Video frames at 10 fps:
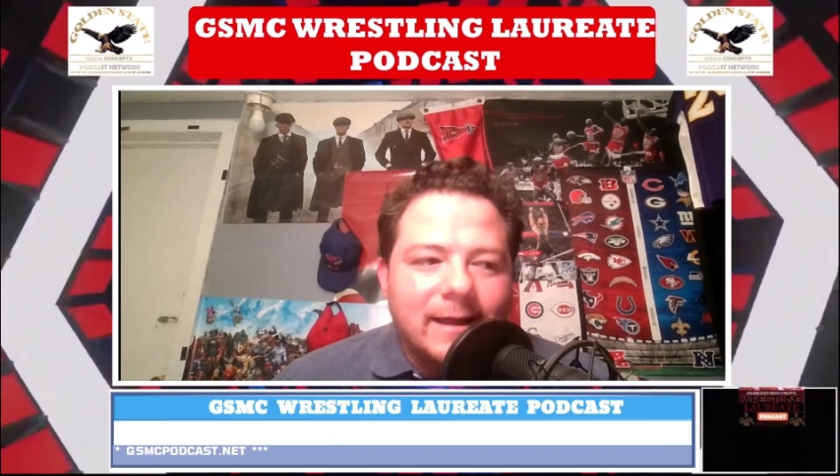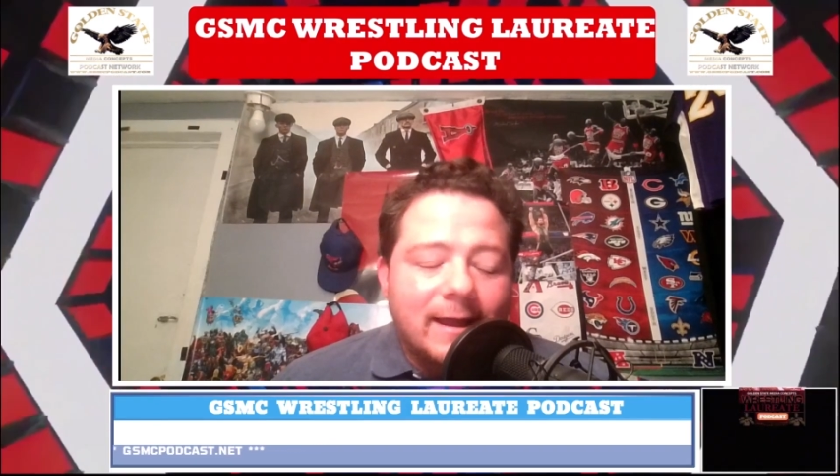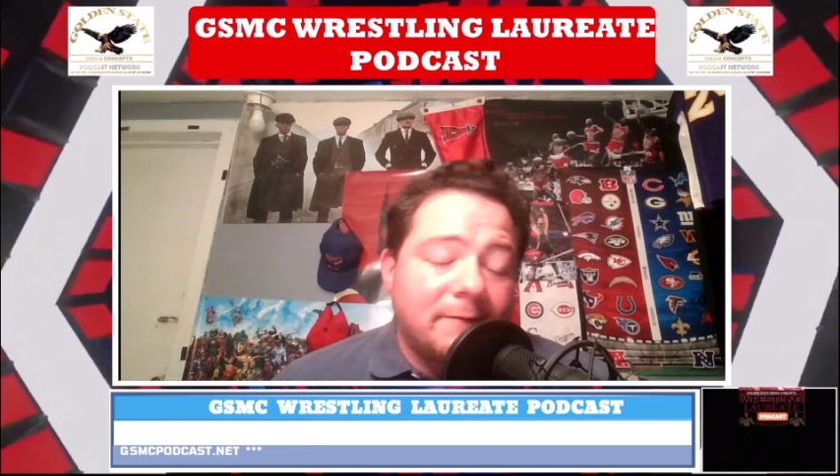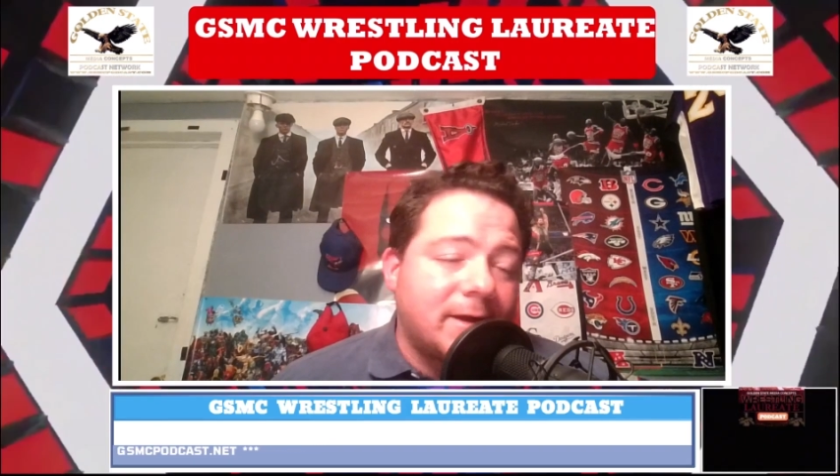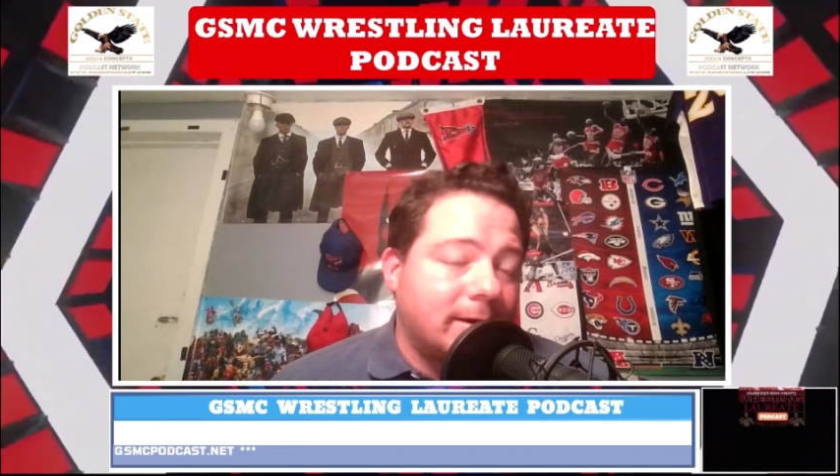that
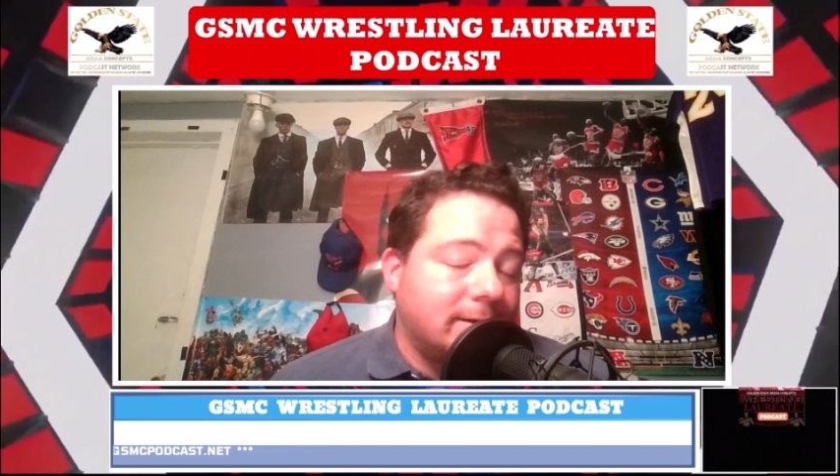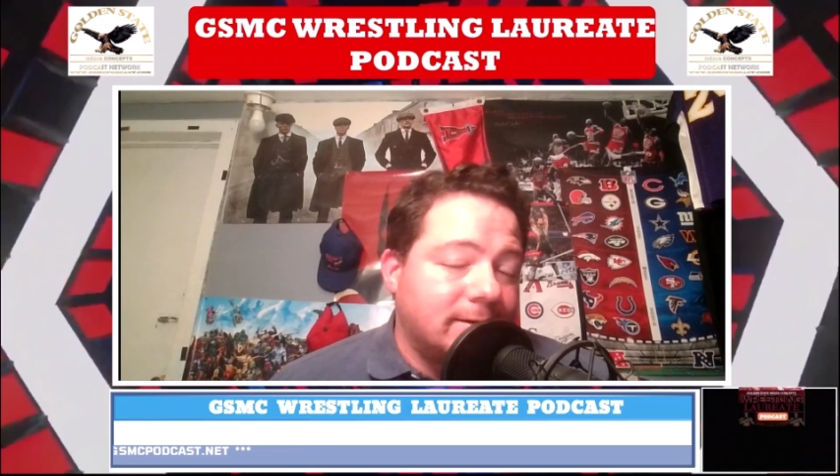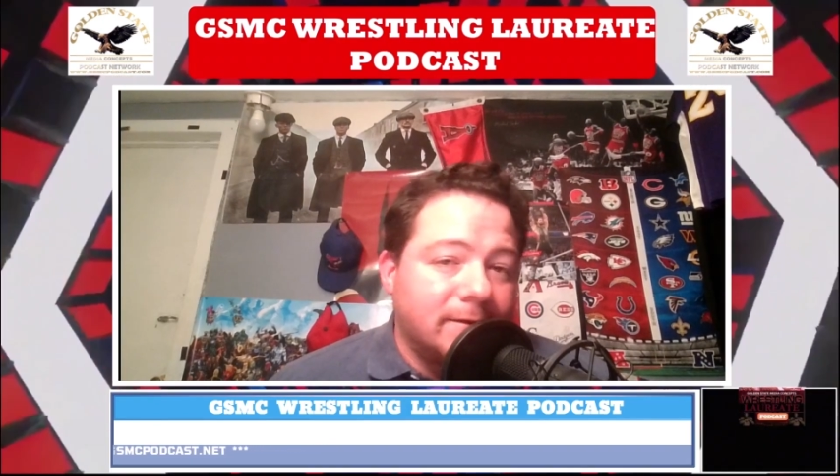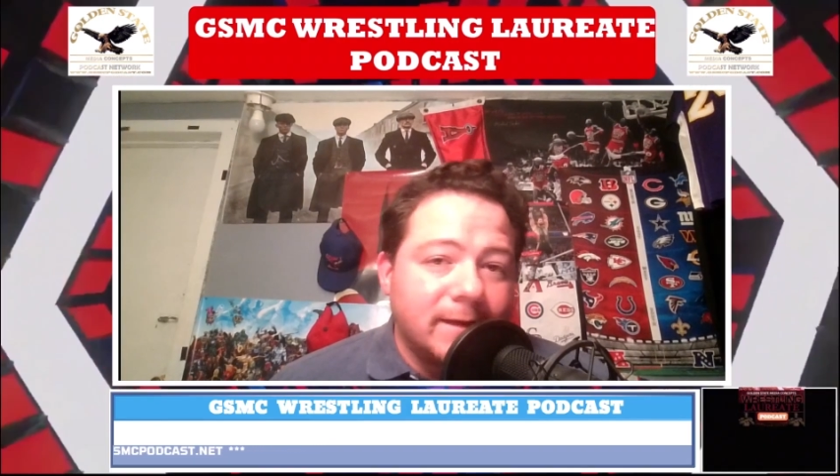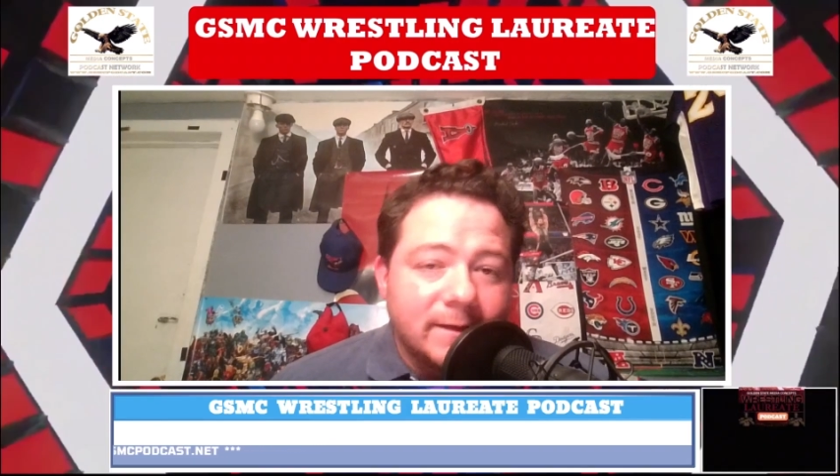have kind of
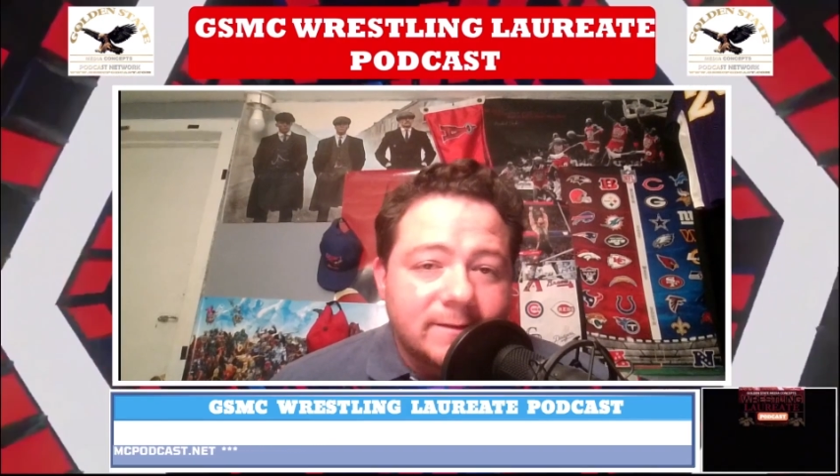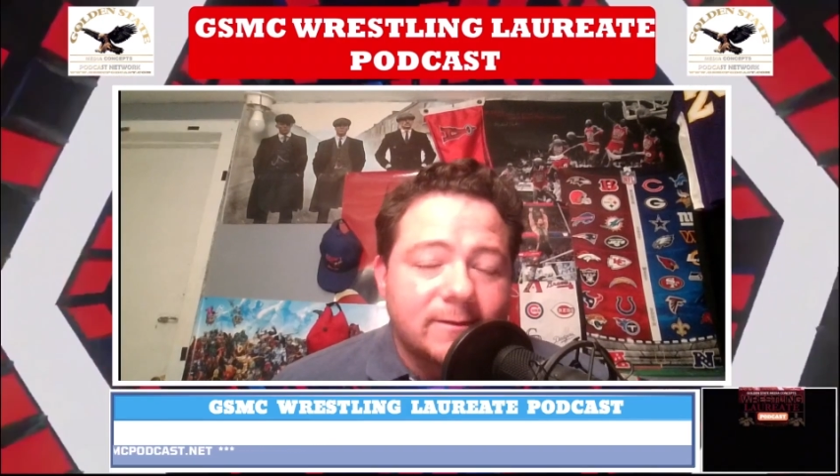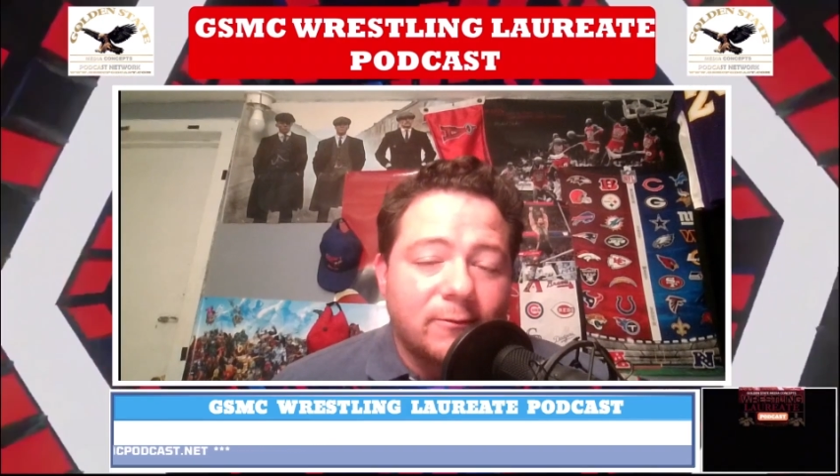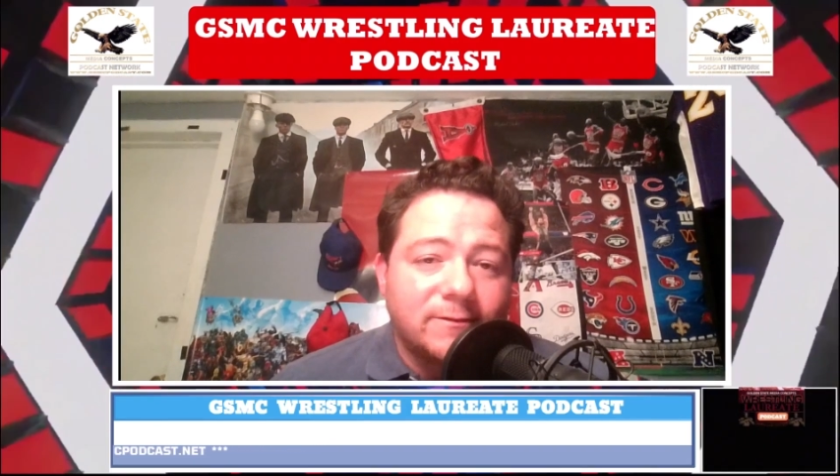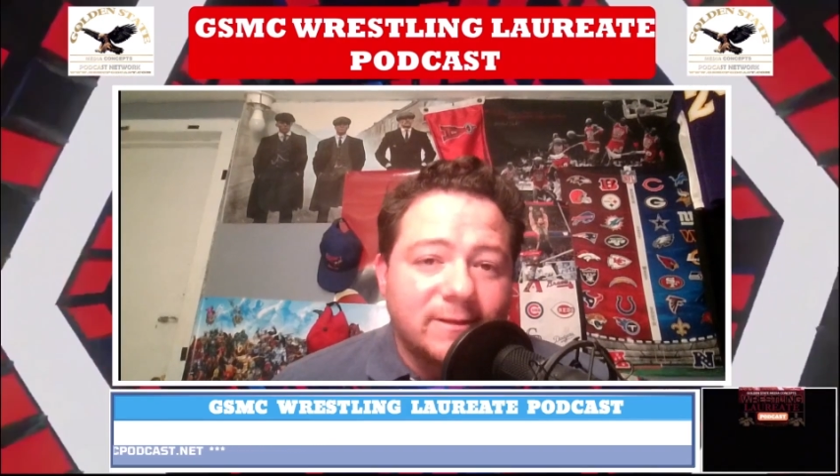done this
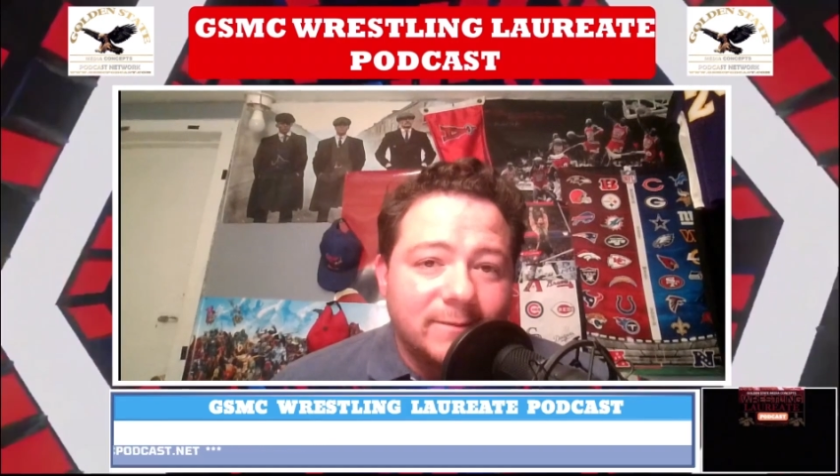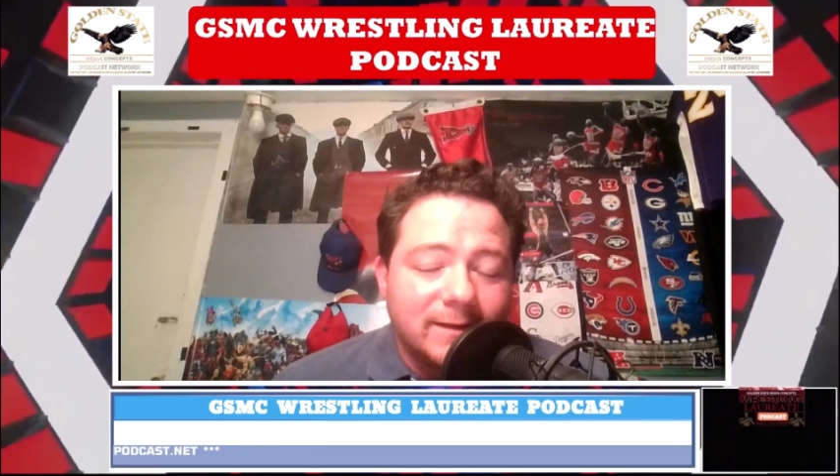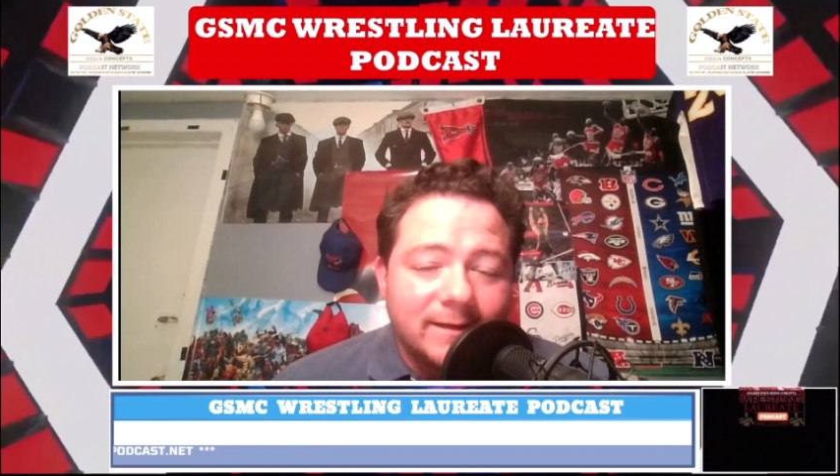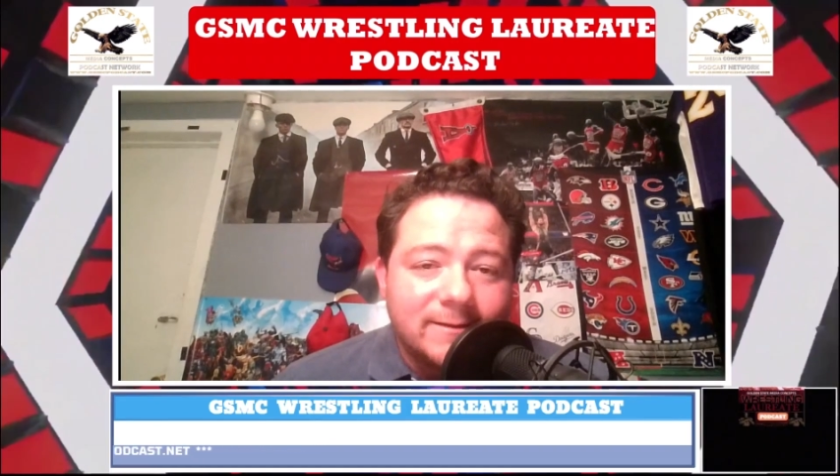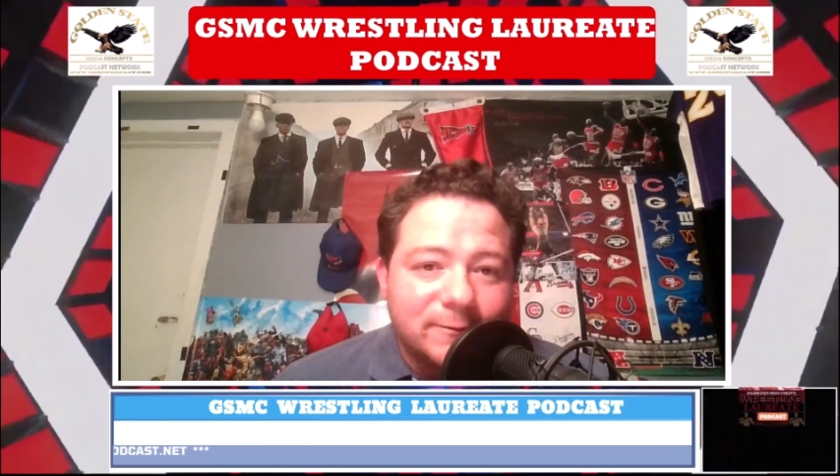
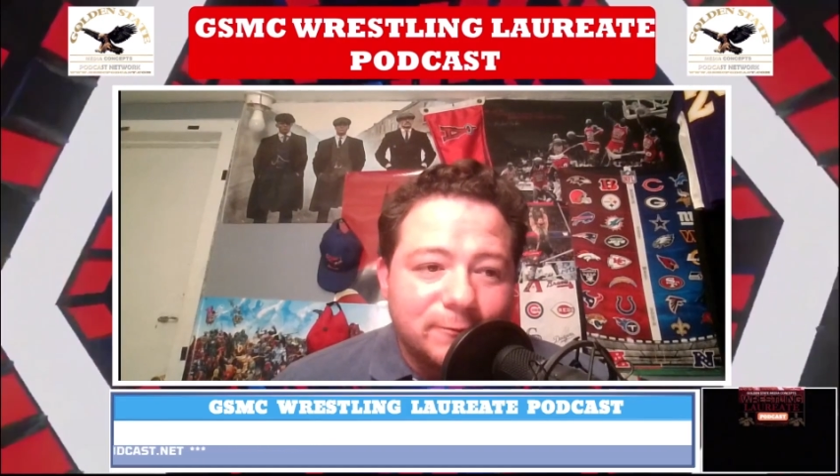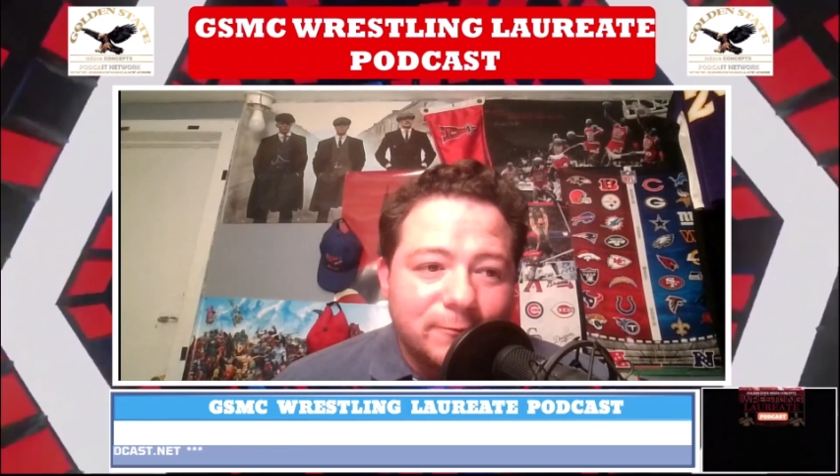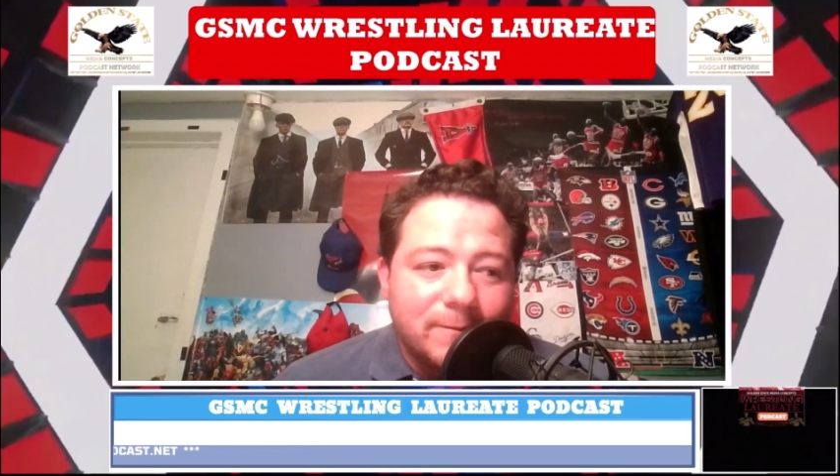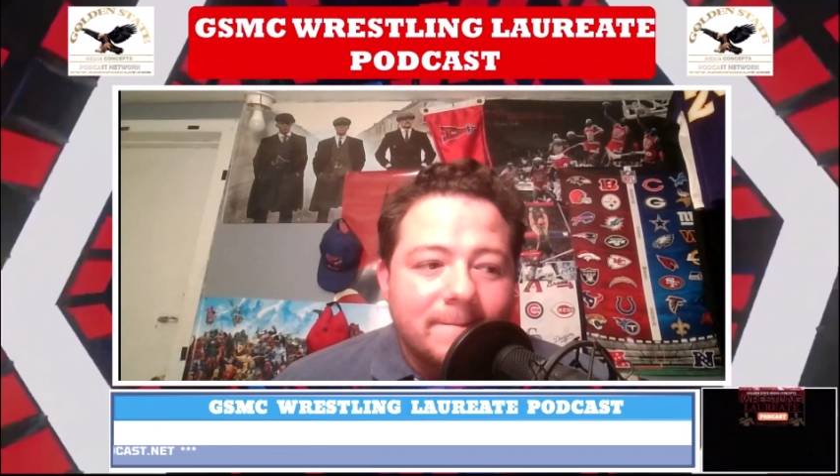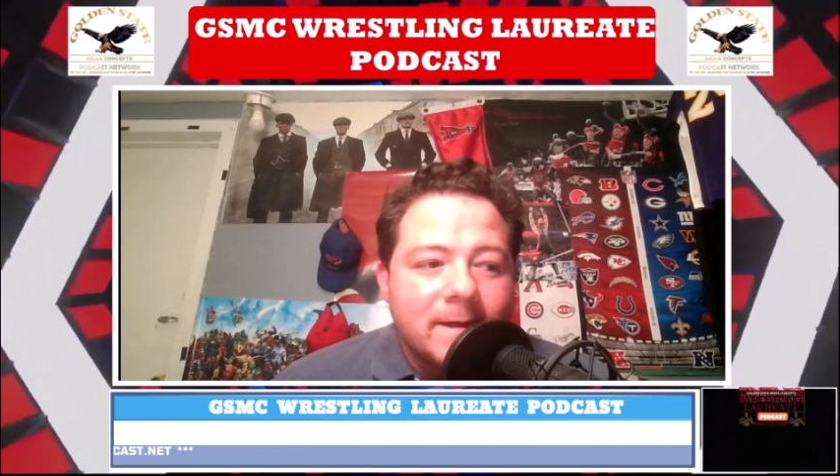ultimately
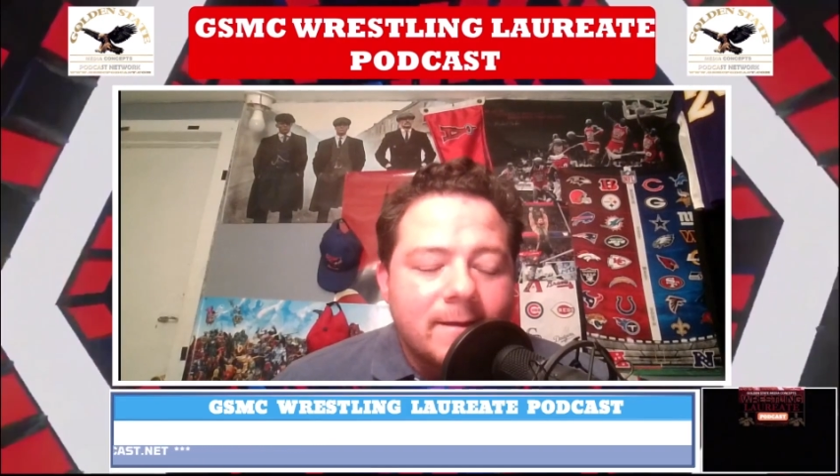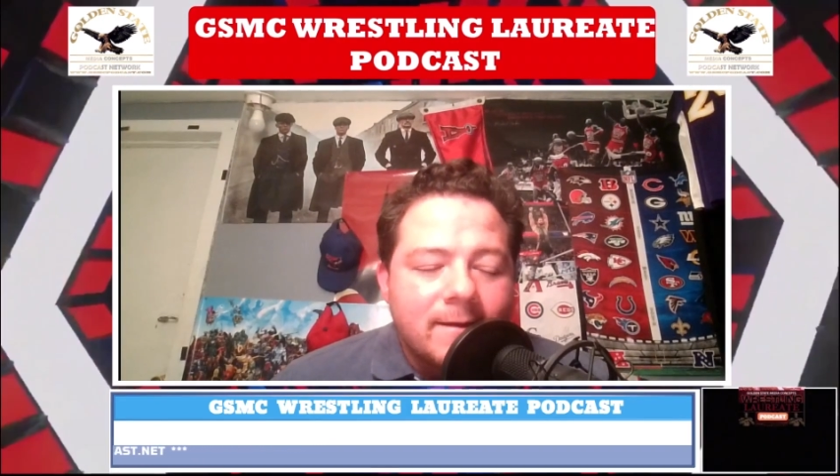to